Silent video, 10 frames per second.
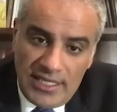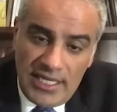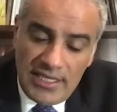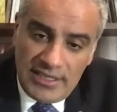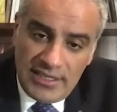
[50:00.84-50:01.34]

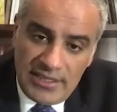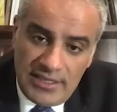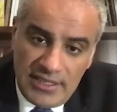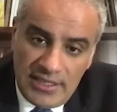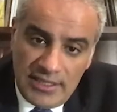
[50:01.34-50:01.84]
created
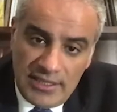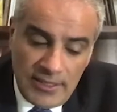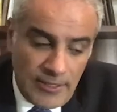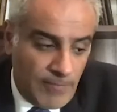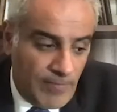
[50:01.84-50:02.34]

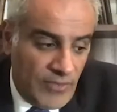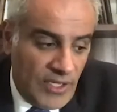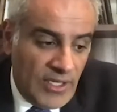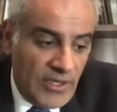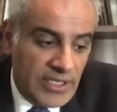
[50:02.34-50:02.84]

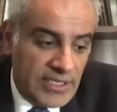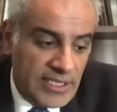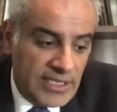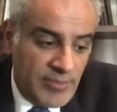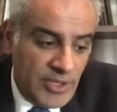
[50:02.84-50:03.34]
this
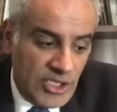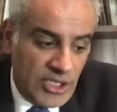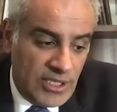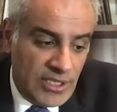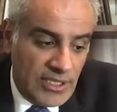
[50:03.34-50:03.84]

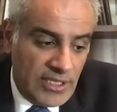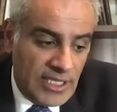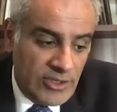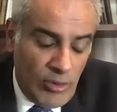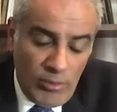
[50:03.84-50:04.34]
exhibition
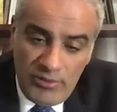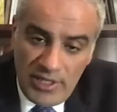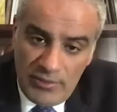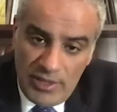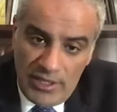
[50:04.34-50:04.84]
that
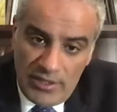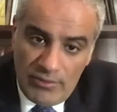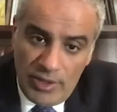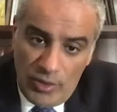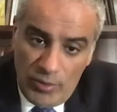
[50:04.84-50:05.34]
hopefully
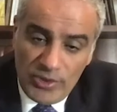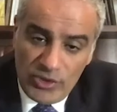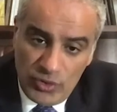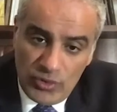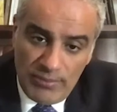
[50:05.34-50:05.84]
will open
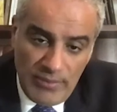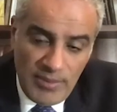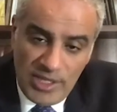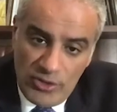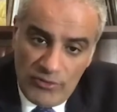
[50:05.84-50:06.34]
soon,
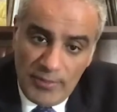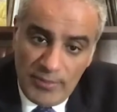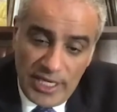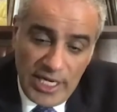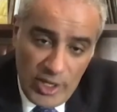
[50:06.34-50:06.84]
maybe in November,
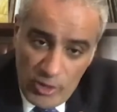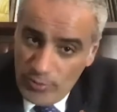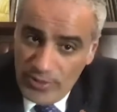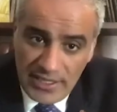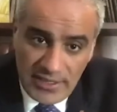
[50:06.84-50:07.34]
and I hope
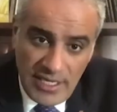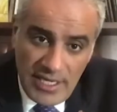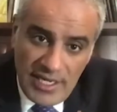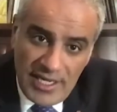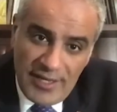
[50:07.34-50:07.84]
that
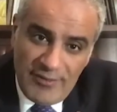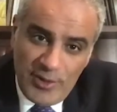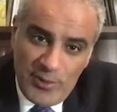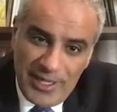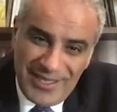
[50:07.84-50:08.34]

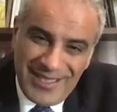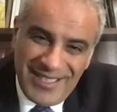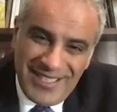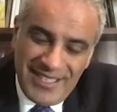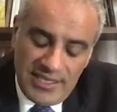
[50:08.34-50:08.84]
everyone
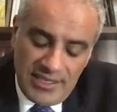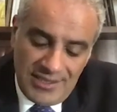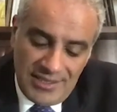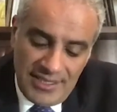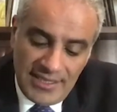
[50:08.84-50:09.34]

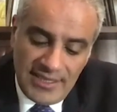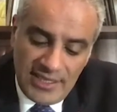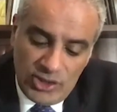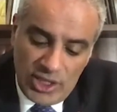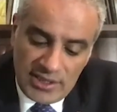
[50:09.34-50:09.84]

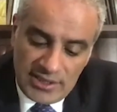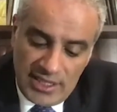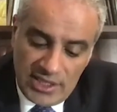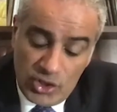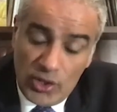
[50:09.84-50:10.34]
listening to us
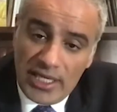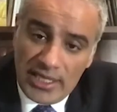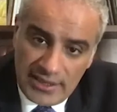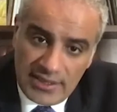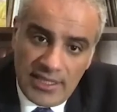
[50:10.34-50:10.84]
can join
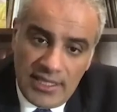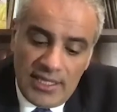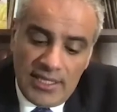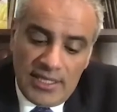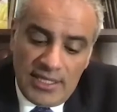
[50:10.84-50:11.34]
us
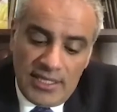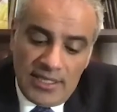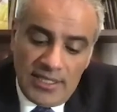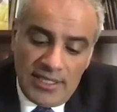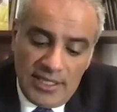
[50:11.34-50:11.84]

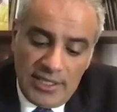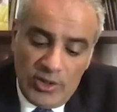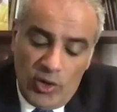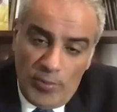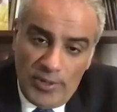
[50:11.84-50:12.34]
in the
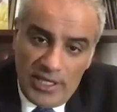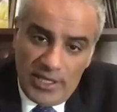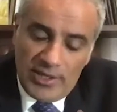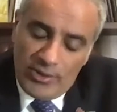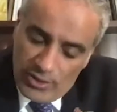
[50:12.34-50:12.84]

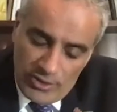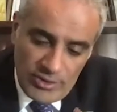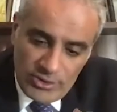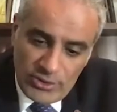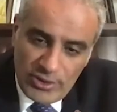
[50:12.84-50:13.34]
opening, or
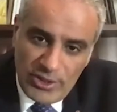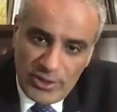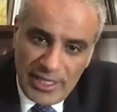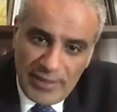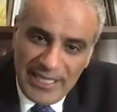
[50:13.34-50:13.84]
also, you know,
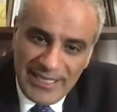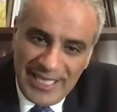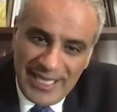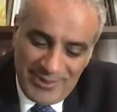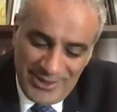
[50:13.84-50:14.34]
come
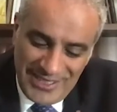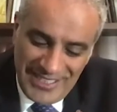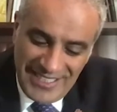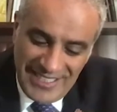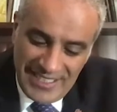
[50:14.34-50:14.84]
anytime to
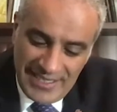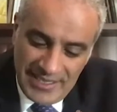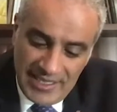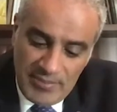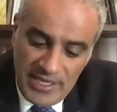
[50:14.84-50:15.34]
see
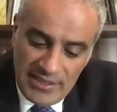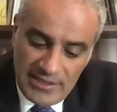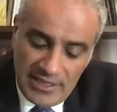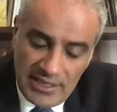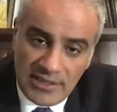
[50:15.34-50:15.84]
the
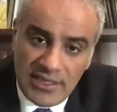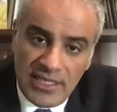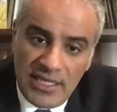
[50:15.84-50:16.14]
paintings